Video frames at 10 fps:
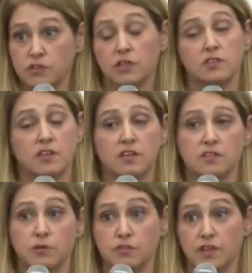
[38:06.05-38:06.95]
In this case,
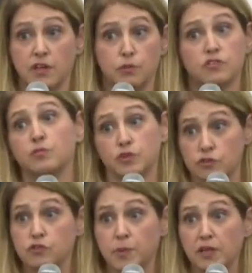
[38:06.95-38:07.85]
I was flying with some
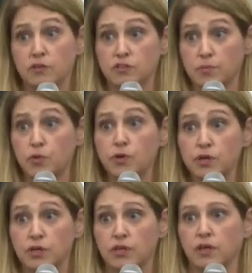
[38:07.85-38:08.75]
research payloads on board.
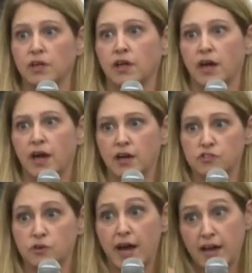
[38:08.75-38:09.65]
Uh,
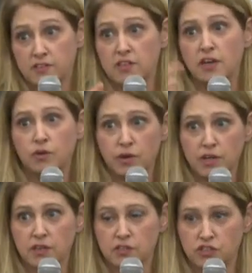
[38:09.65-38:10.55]
so as they
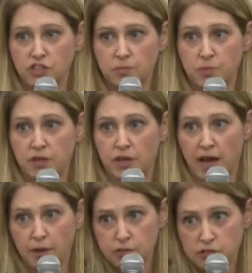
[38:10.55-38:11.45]
oriented the ship,
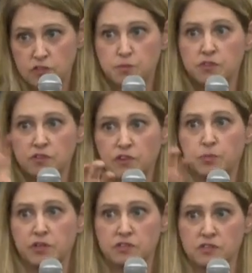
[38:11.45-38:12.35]
I was in specific
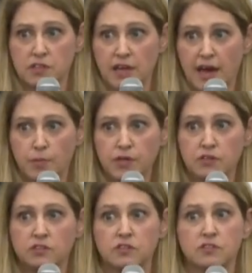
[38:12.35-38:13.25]
places in the cabin
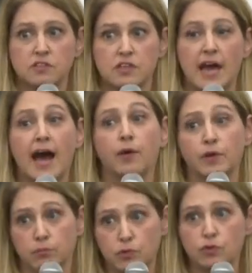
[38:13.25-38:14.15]
to see how
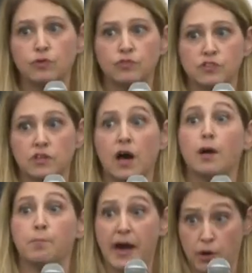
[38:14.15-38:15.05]
it moved
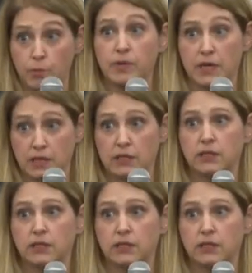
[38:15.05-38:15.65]
about me.